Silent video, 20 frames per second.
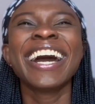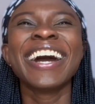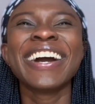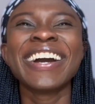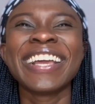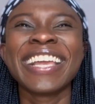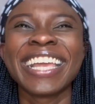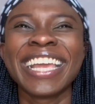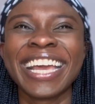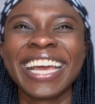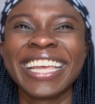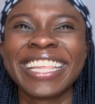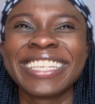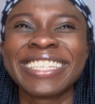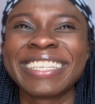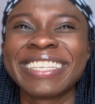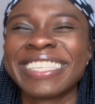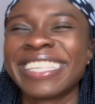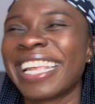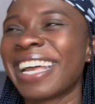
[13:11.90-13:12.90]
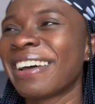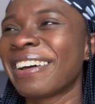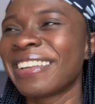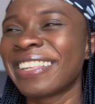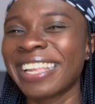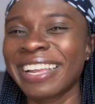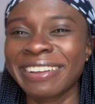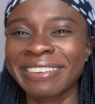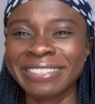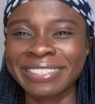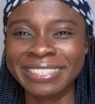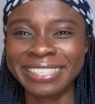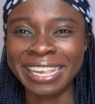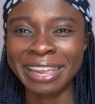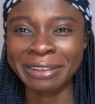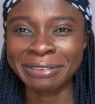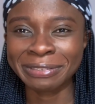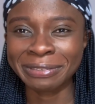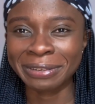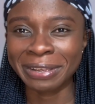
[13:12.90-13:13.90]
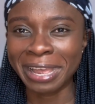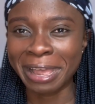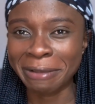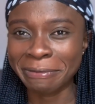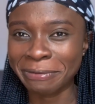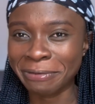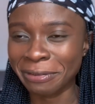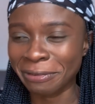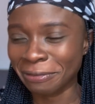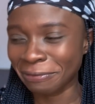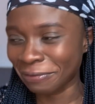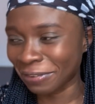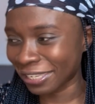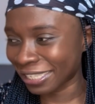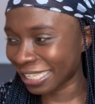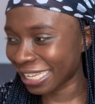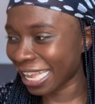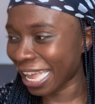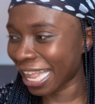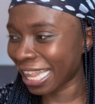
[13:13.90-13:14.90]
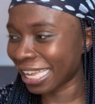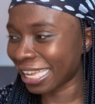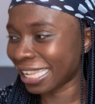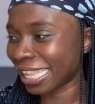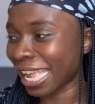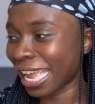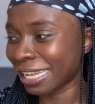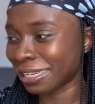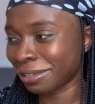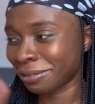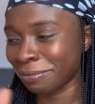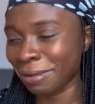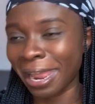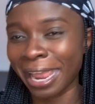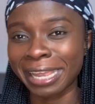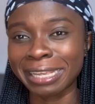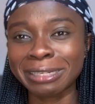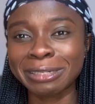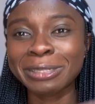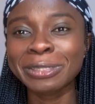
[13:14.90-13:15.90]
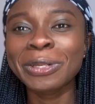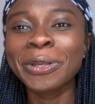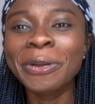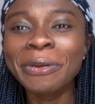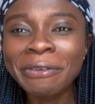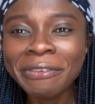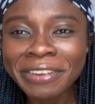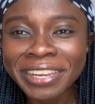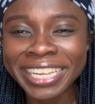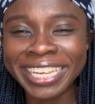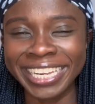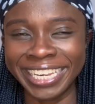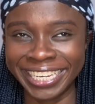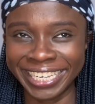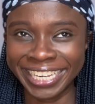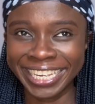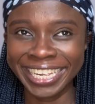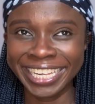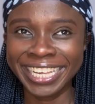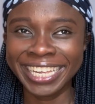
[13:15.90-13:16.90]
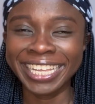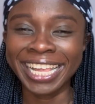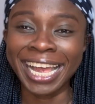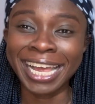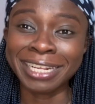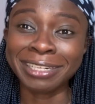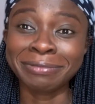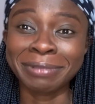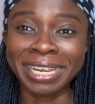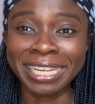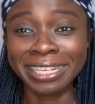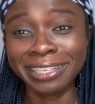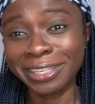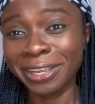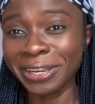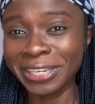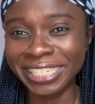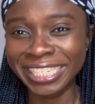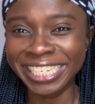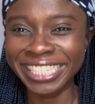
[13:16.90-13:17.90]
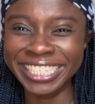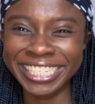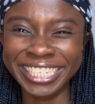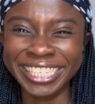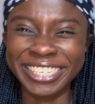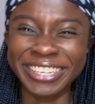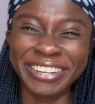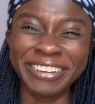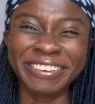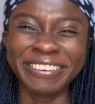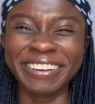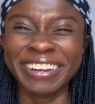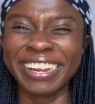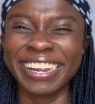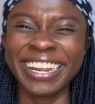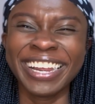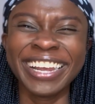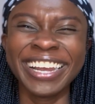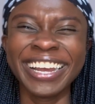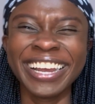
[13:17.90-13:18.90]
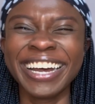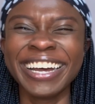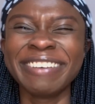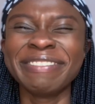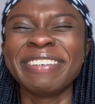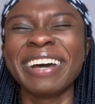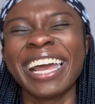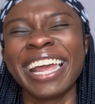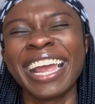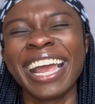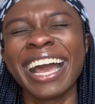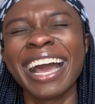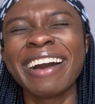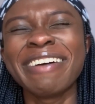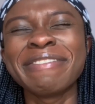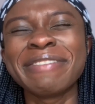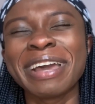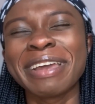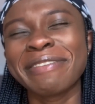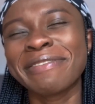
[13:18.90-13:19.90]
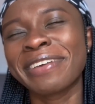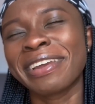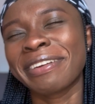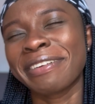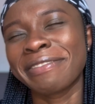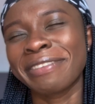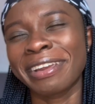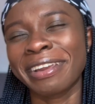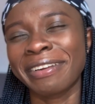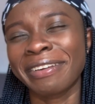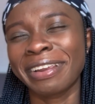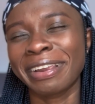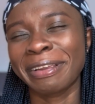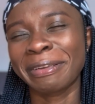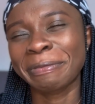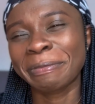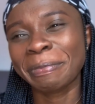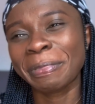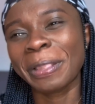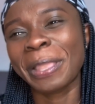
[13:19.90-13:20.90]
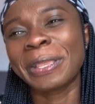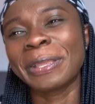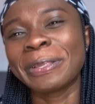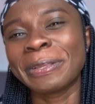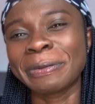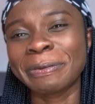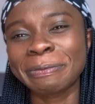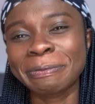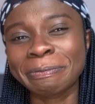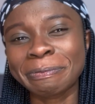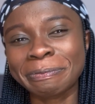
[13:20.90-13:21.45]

oh yeah so that that was that was what happened basically. That's my story as my touching story, my my very very you know